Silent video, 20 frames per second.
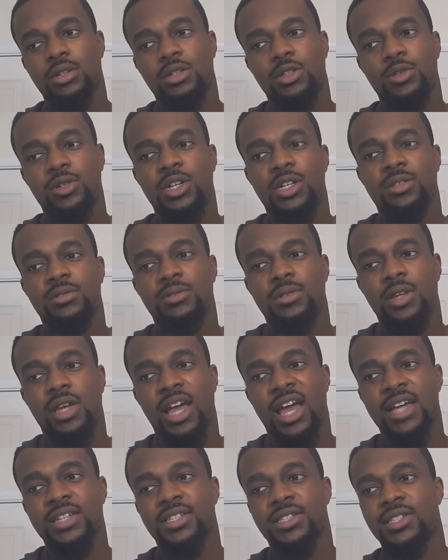you get
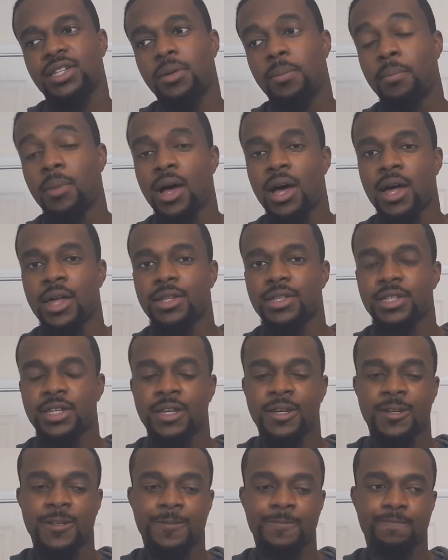access to the mods.
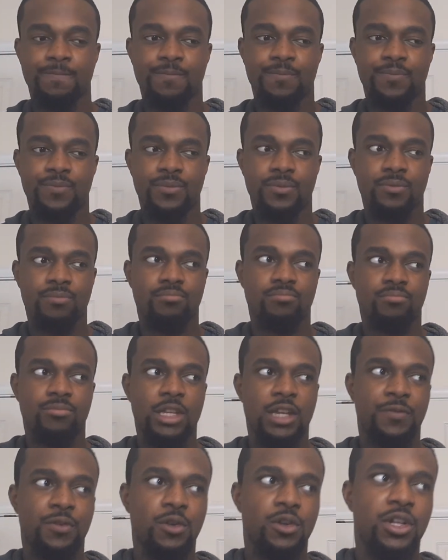And
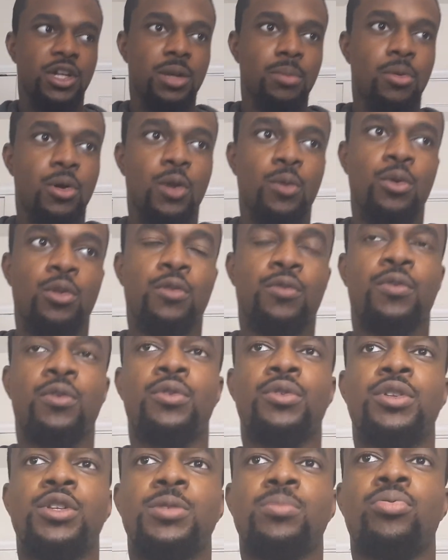if you're gonna get a Motorola phone
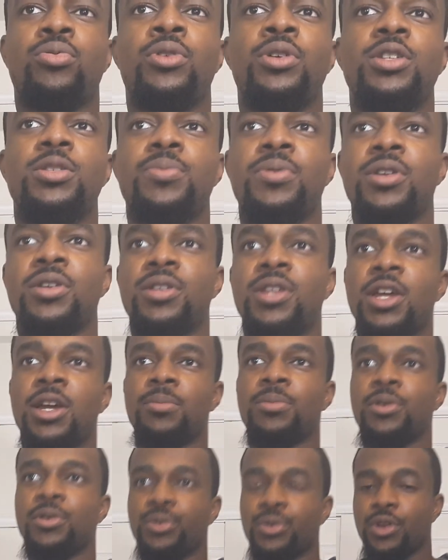at this point, spending
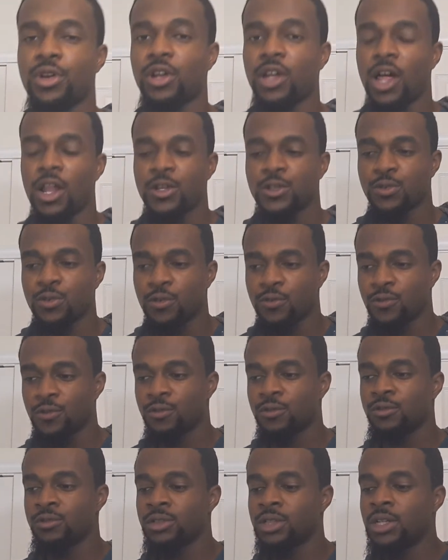damn near $300 for a
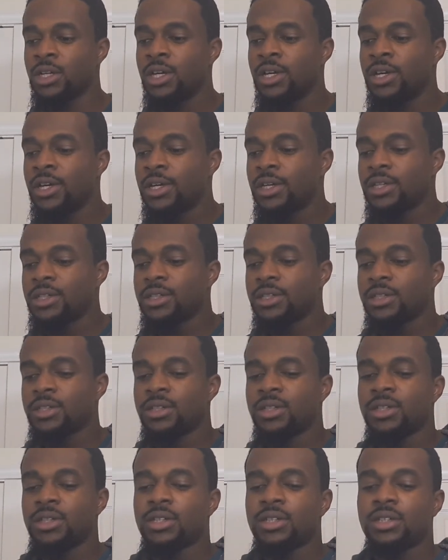phone,
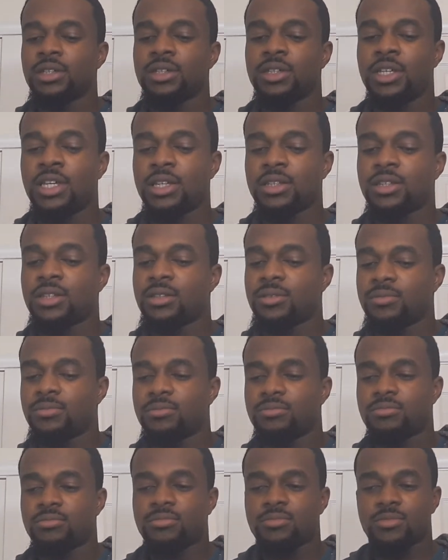get
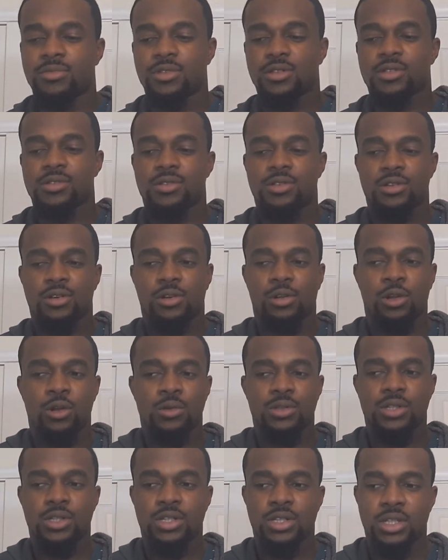the
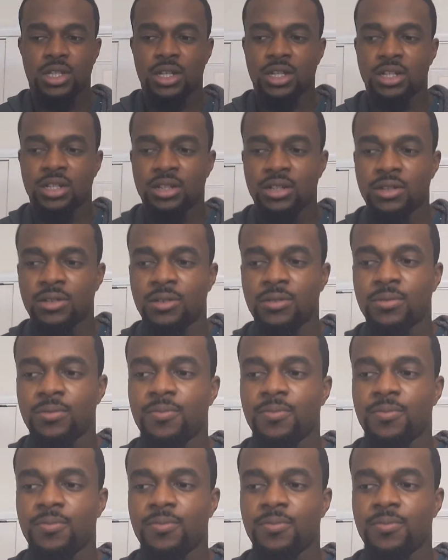closest thing